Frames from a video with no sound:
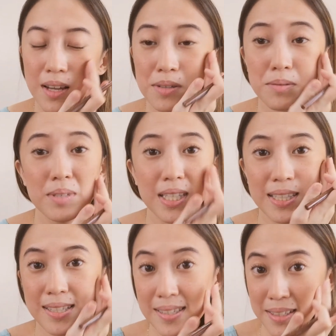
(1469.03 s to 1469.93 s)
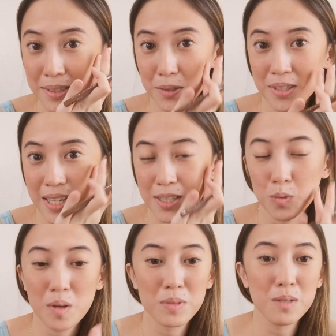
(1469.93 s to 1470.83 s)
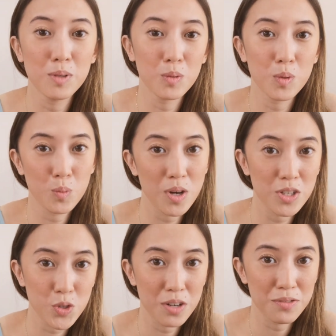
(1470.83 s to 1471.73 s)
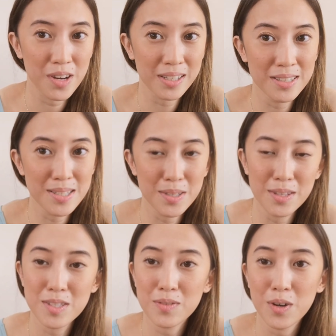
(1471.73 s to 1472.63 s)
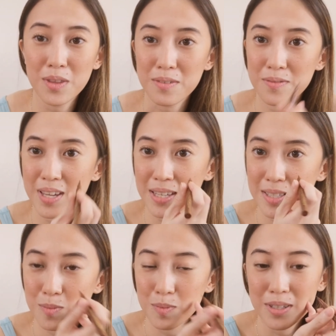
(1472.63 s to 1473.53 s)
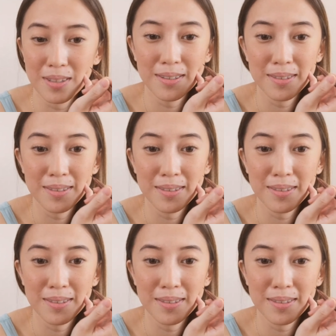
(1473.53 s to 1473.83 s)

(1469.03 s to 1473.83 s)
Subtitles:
I really still don't get it why people would want to have freckles on their face, but